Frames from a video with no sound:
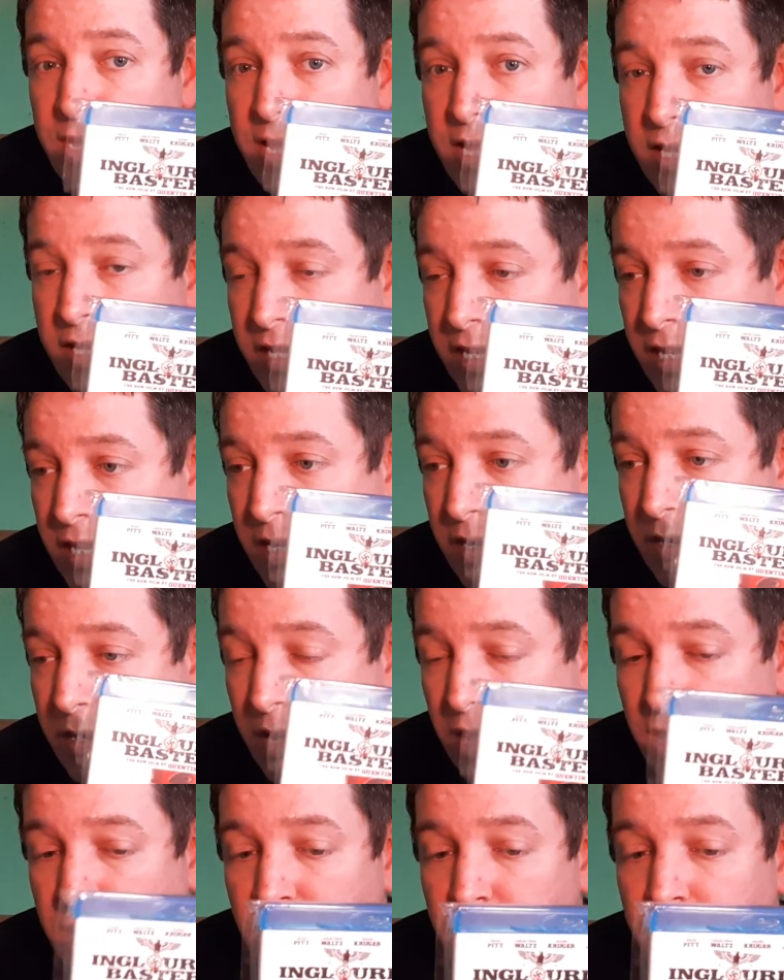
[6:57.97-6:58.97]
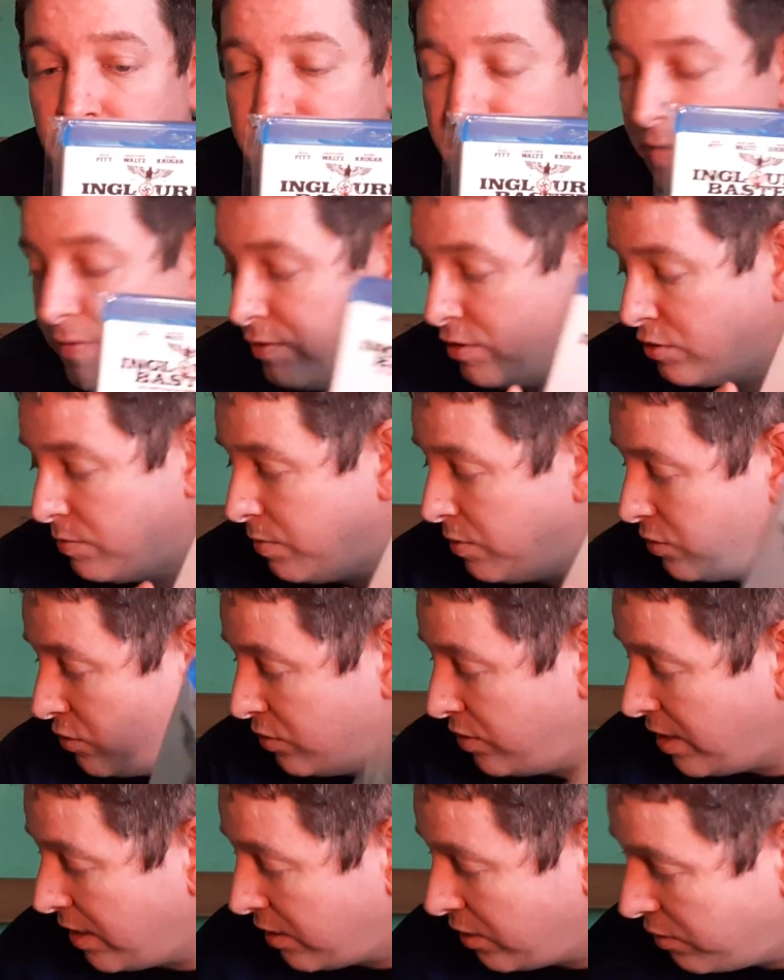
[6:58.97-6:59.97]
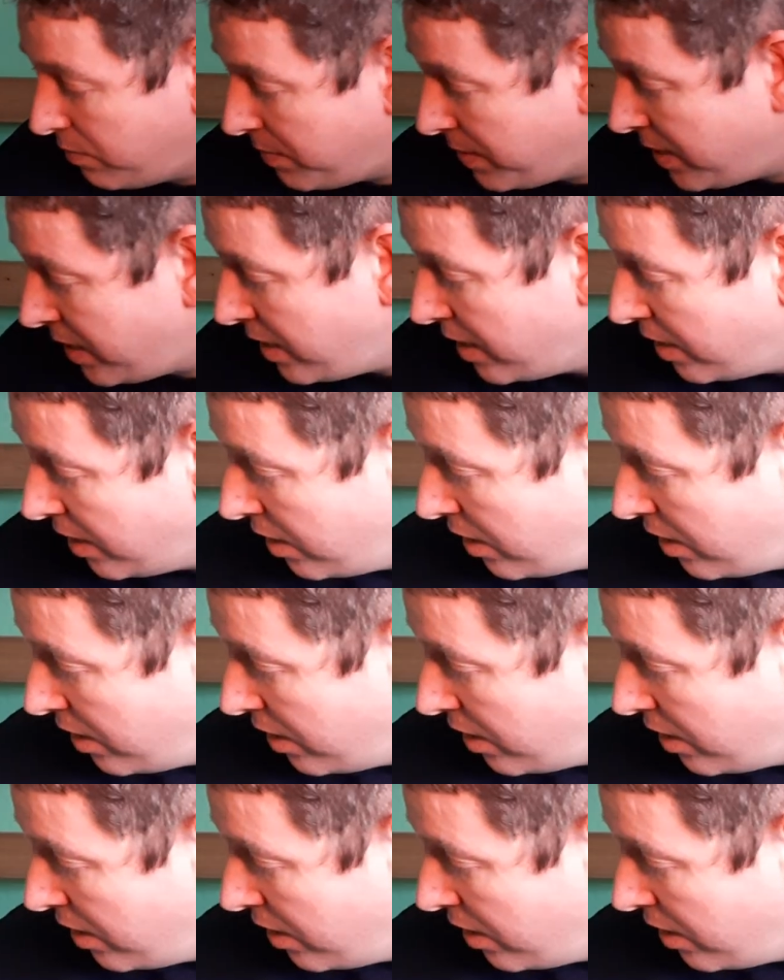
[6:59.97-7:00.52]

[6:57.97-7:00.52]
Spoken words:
18, that 25 year spot, so that could be